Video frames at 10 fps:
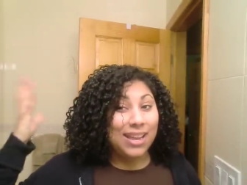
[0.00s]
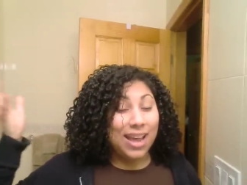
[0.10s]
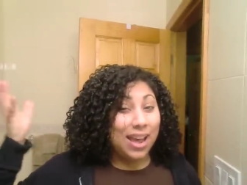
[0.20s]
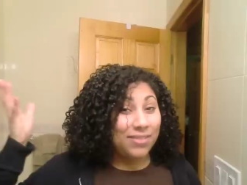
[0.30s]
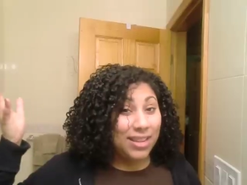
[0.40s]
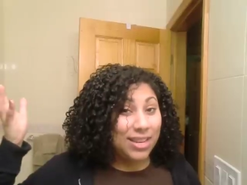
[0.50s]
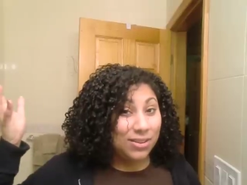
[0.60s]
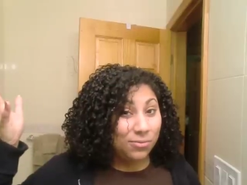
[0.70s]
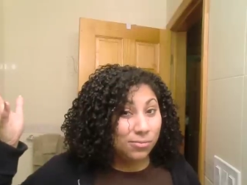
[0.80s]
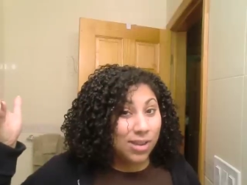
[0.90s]
after like
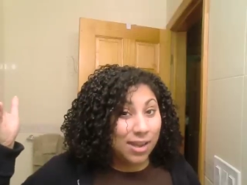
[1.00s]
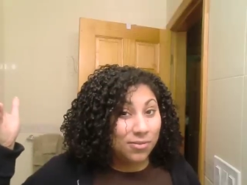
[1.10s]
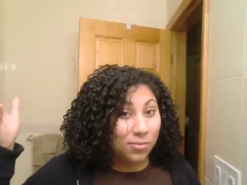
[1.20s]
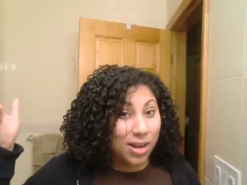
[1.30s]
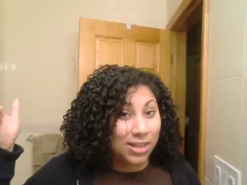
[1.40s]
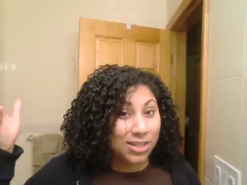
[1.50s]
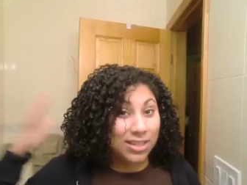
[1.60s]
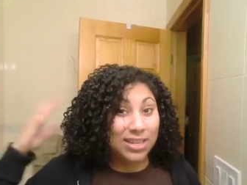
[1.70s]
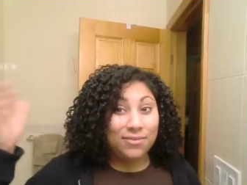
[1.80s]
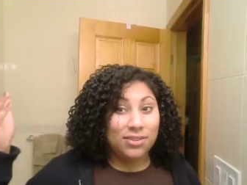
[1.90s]
after washing,
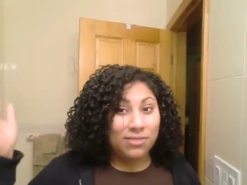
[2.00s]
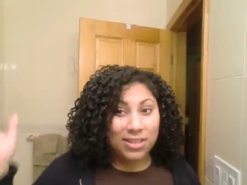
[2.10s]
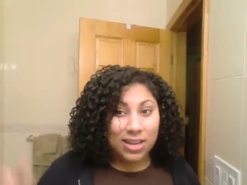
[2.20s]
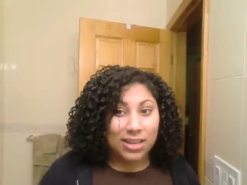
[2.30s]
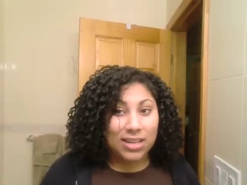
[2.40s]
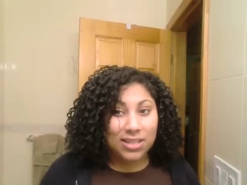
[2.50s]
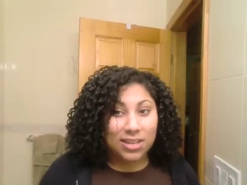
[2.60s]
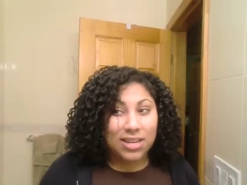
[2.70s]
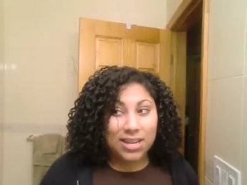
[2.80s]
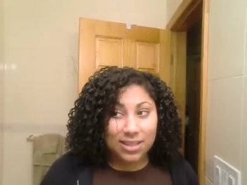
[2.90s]
even rinsing my
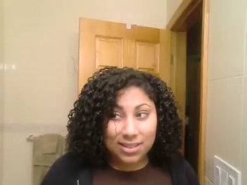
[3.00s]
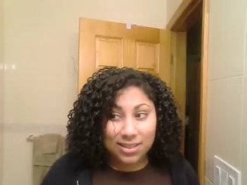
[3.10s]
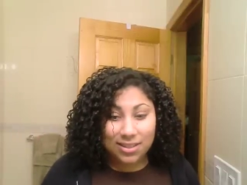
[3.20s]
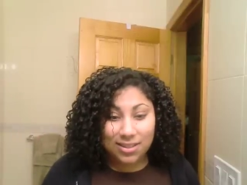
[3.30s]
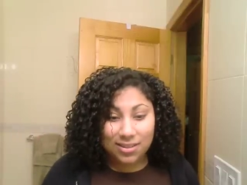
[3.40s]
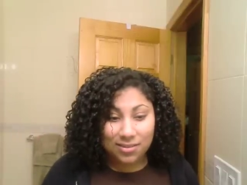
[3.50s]
conditioner, it's